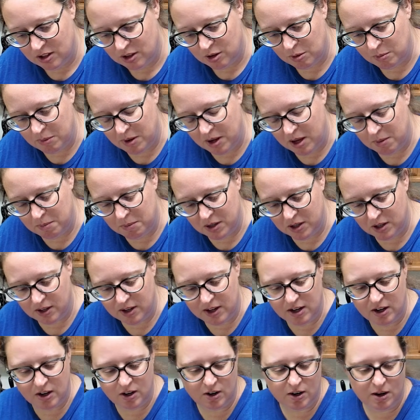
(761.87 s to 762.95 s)
thermometer
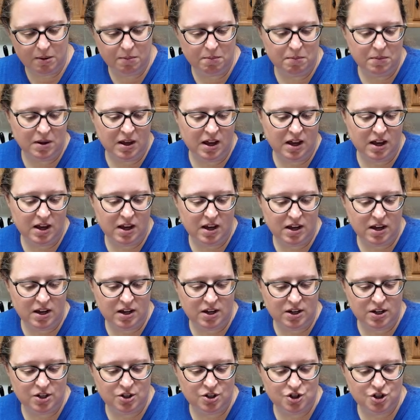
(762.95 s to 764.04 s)
here. I'm
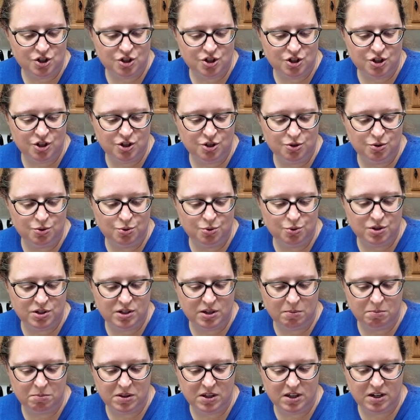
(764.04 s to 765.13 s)
at two
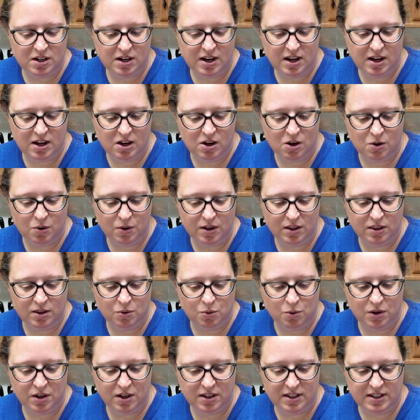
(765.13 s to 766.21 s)
something now and the
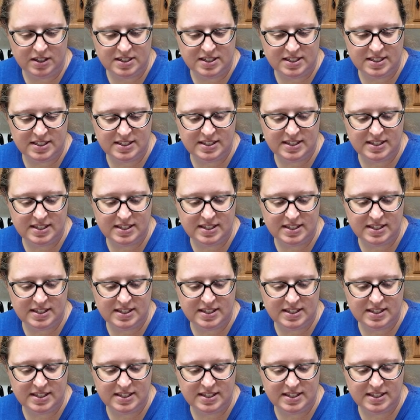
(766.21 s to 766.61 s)
oil is